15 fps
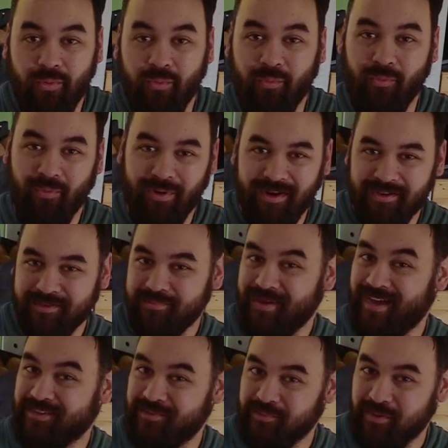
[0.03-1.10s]
Welcome
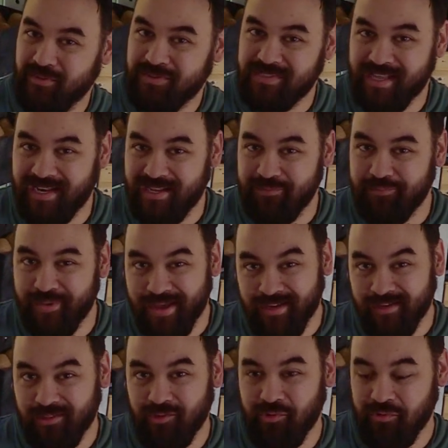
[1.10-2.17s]
back to Roadsteading. Ben
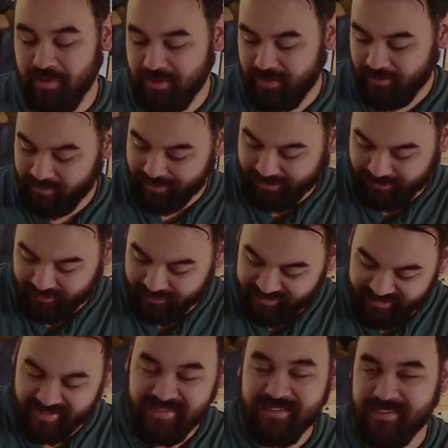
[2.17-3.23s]
and Lauren here,
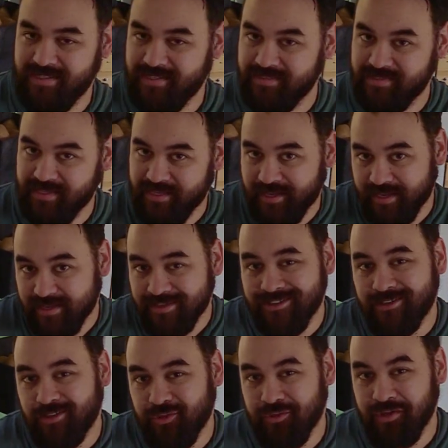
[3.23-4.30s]
and this is the
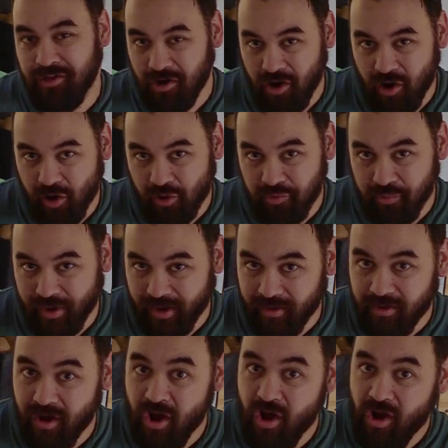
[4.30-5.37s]
included
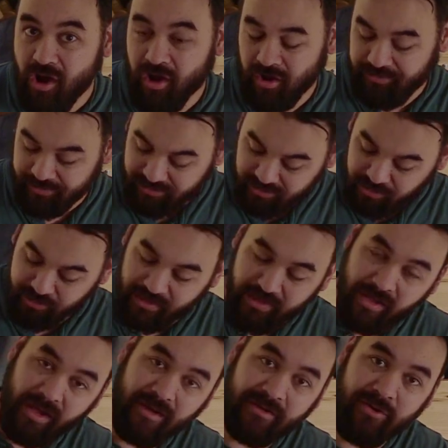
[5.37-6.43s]
hardware on the
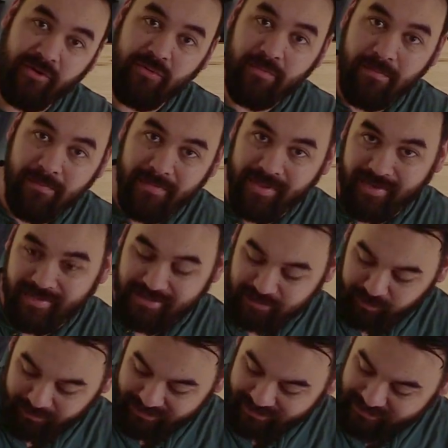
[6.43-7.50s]
Treeligo Mini
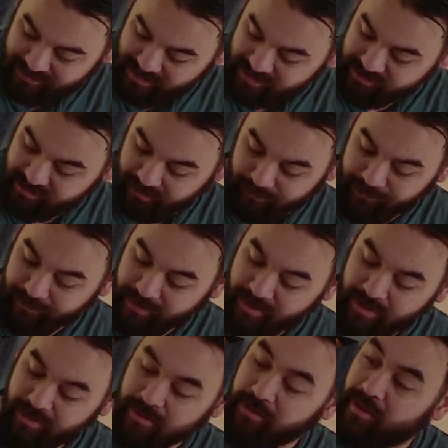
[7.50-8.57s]
Split system.
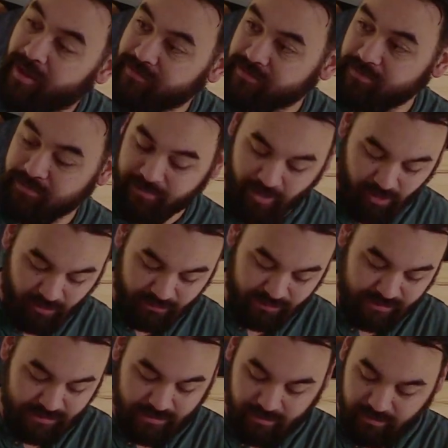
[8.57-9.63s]
You have some
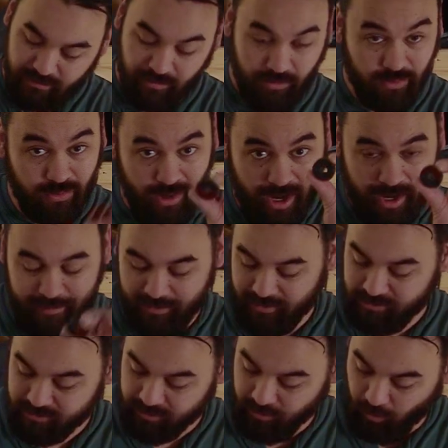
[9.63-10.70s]
bolts,
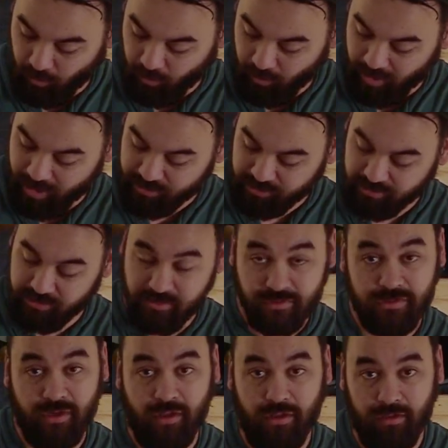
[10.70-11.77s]
grommets,
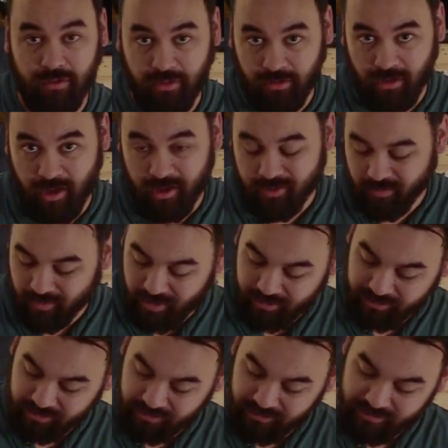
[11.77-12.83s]
washers, lock
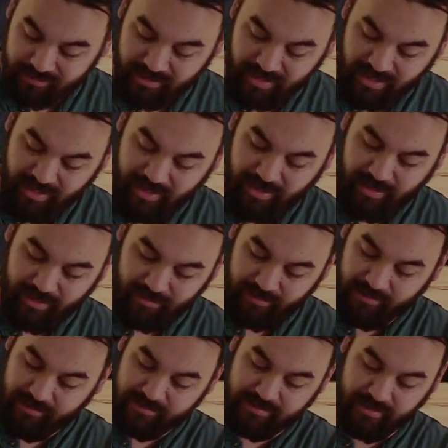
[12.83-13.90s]
washers, and
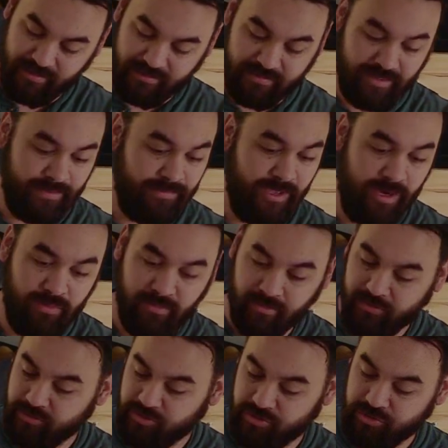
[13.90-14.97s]
these things that I'm not
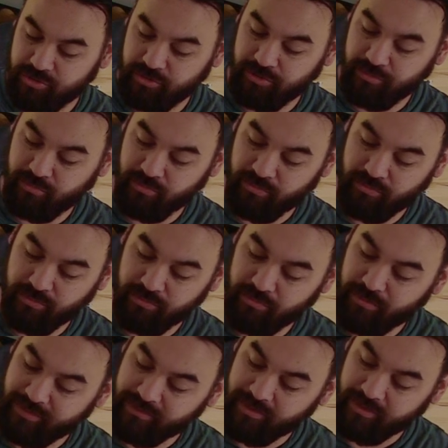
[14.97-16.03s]
really sure
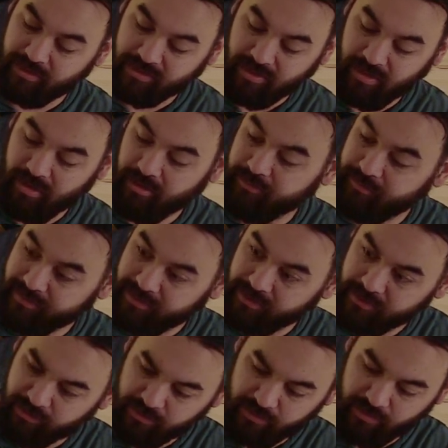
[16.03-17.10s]
what they're called, but
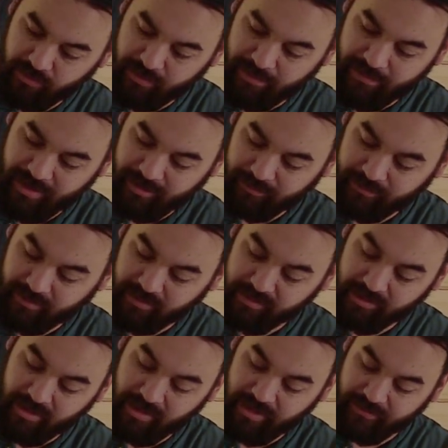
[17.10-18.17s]
they go through the metal
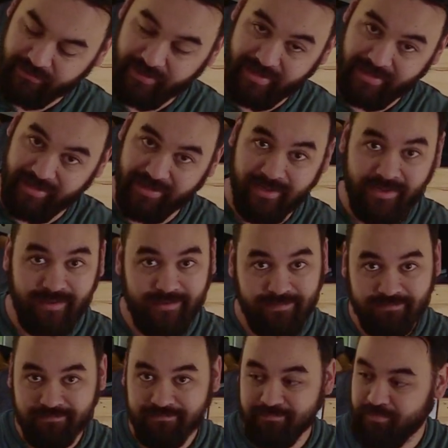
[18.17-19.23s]
part of a
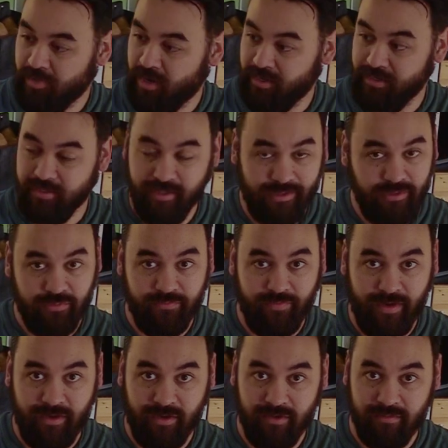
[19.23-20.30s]
body that you'd
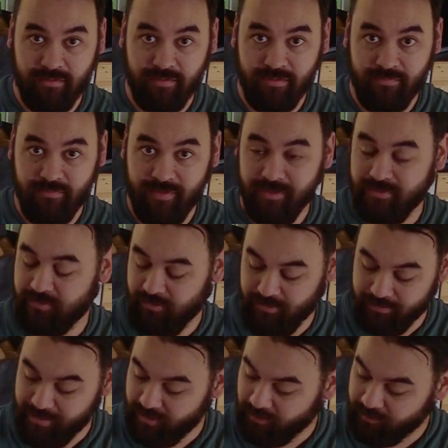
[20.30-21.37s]
find on a vehicle, a
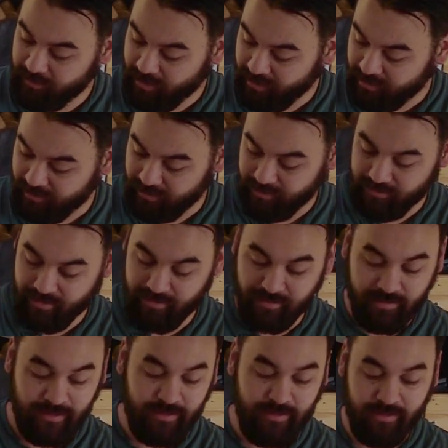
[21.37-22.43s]
metal body, and
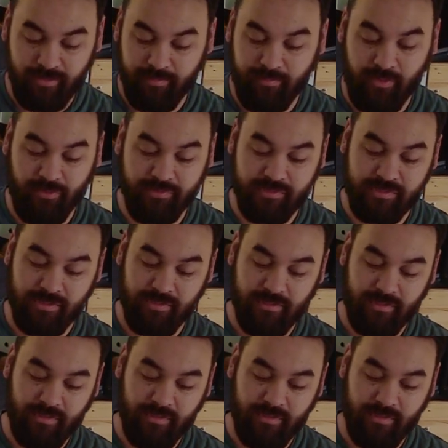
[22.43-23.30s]
then the bolts